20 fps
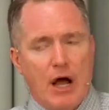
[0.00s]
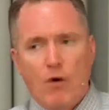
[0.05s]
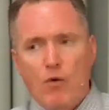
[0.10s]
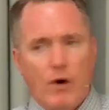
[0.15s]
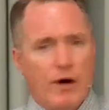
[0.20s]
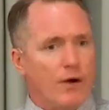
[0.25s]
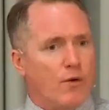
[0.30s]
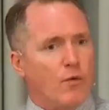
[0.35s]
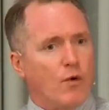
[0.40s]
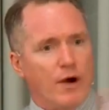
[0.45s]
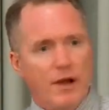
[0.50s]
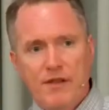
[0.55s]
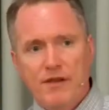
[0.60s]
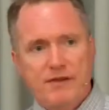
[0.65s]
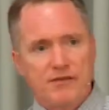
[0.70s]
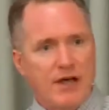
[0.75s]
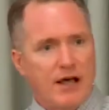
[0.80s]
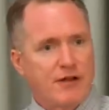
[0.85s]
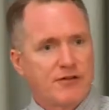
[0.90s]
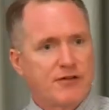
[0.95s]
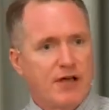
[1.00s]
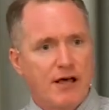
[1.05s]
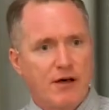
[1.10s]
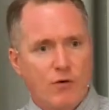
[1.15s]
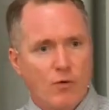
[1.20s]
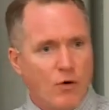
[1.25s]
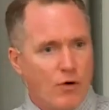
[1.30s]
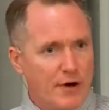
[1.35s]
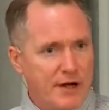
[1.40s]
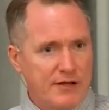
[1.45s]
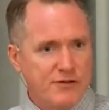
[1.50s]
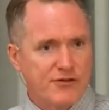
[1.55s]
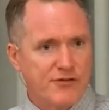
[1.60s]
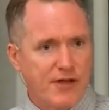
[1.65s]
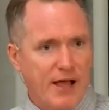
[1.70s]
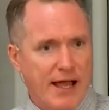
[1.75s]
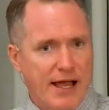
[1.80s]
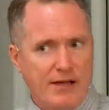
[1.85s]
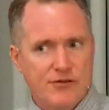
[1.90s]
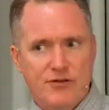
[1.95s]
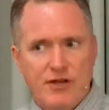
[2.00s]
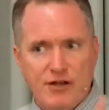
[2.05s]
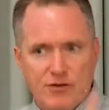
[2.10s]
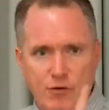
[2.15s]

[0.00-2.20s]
One of the telltale warning signs